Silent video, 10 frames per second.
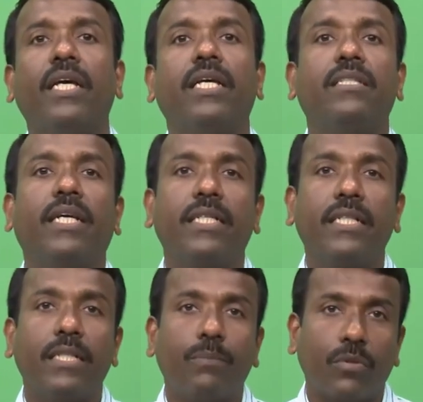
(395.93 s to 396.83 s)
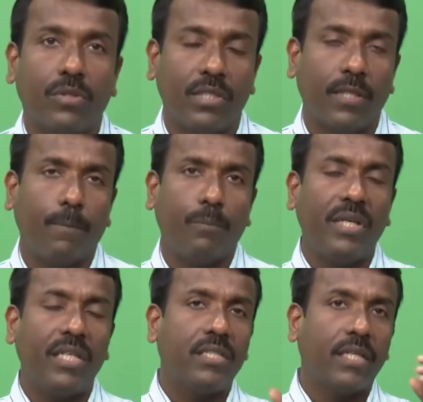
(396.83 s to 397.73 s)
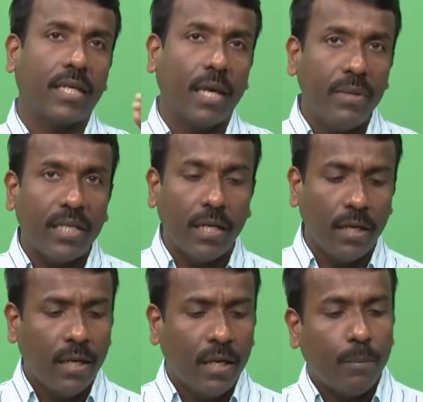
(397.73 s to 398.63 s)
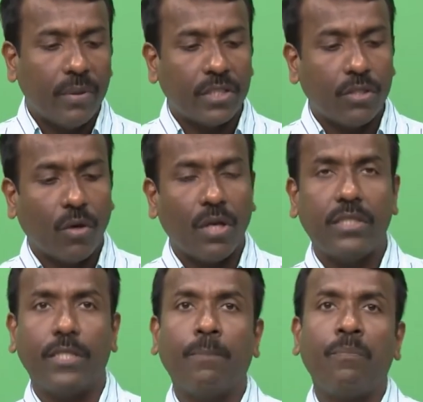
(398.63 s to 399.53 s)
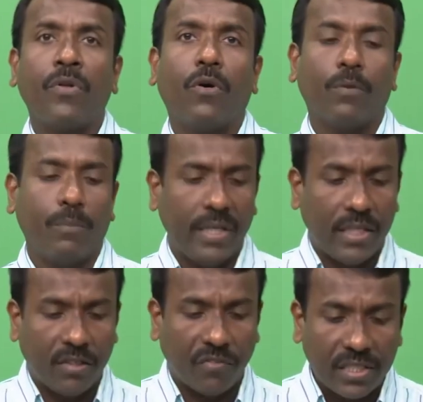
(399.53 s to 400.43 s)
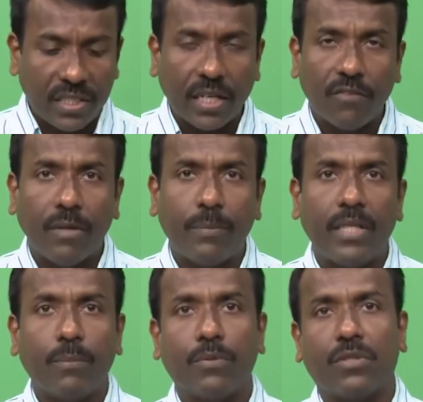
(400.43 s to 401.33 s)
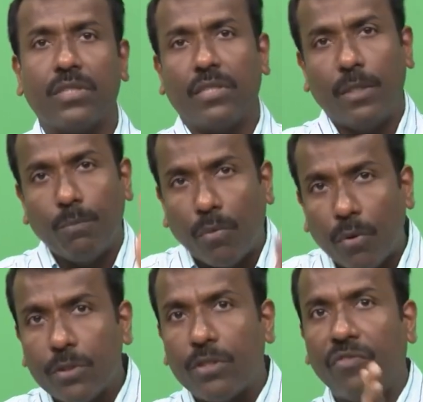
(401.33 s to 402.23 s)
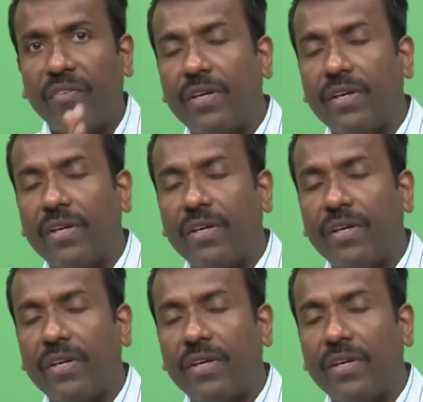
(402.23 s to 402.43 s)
is getting deposited be it the chemical methodology or be it the physical vapor deposition in both